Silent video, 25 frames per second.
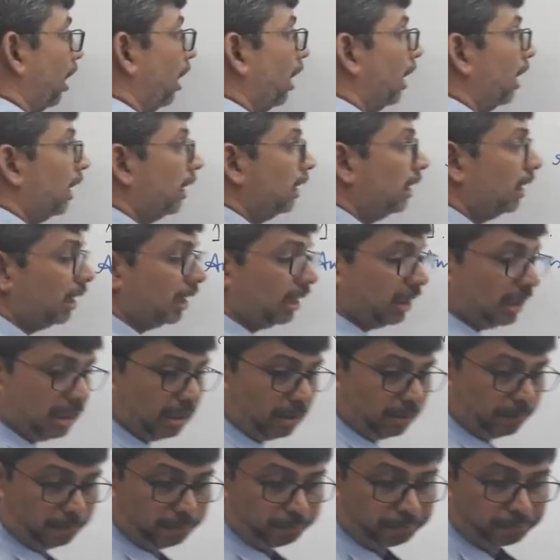in
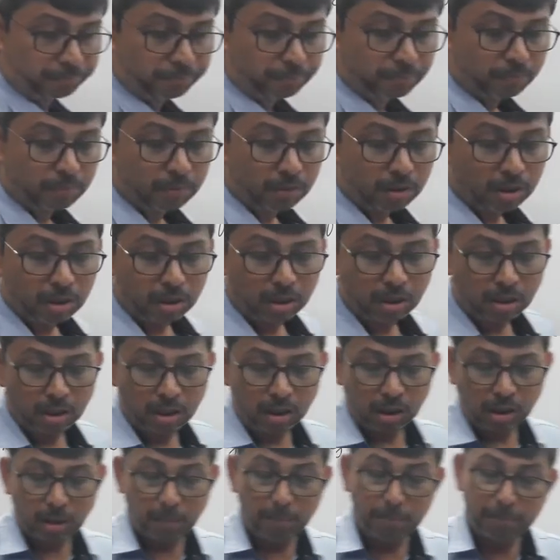the
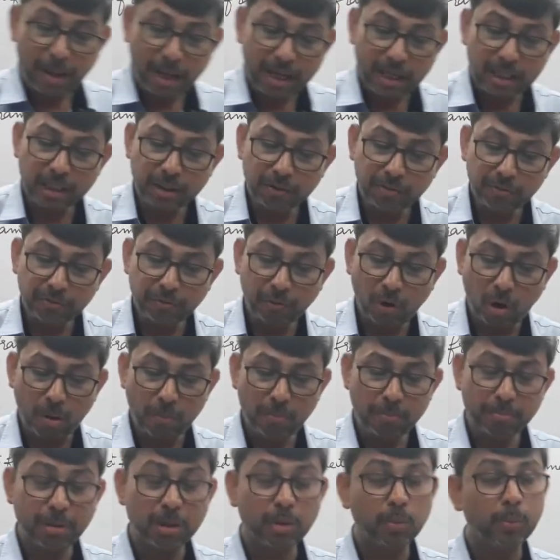comparative
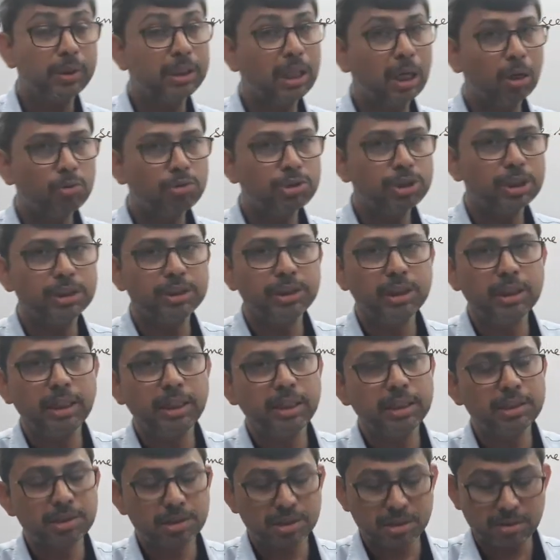form but without changing
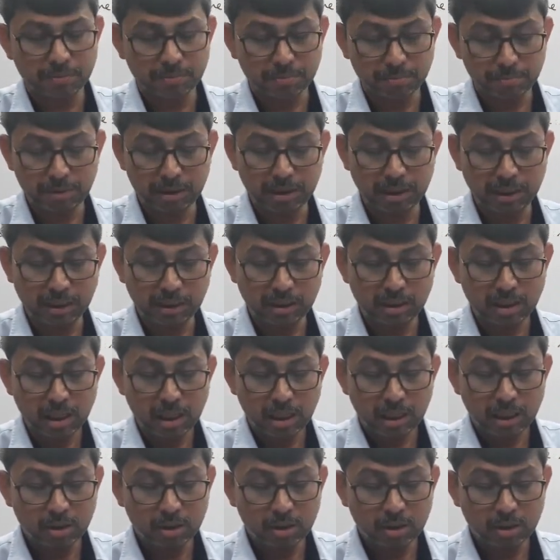its meaning.